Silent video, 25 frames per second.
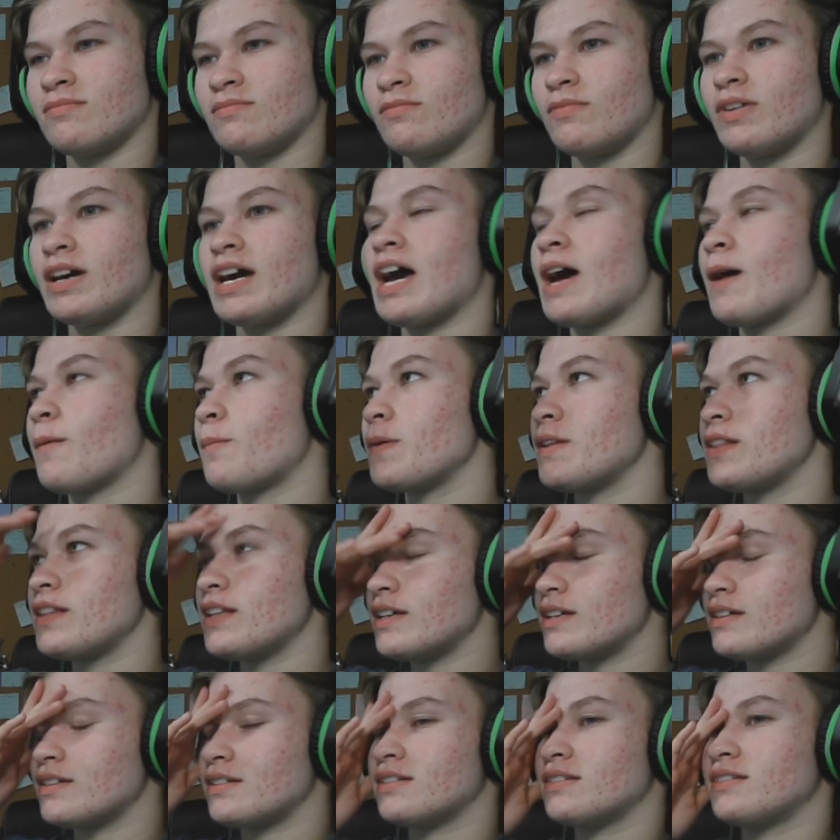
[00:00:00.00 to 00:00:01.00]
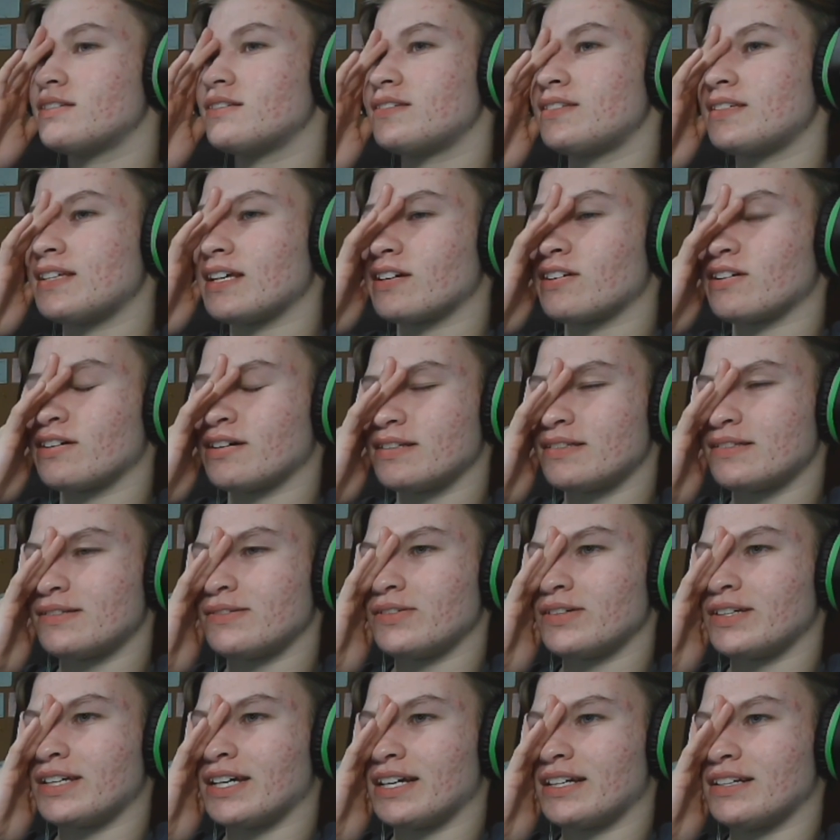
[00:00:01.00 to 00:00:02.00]
What happened to SakuAtsu
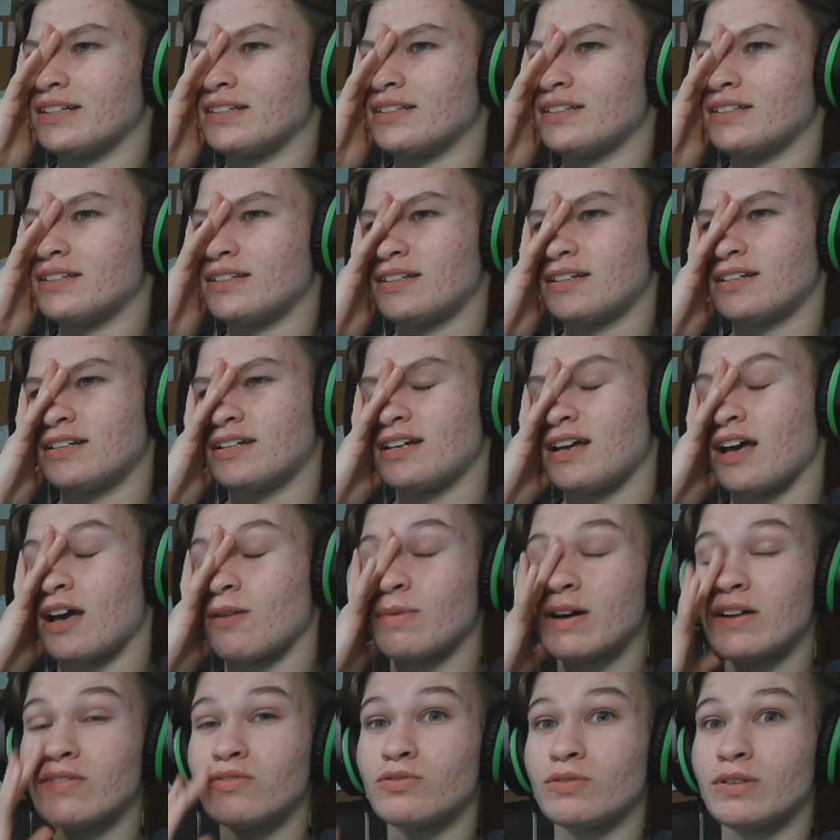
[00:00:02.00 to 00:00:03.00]
again? Yeah. I'm gonna have to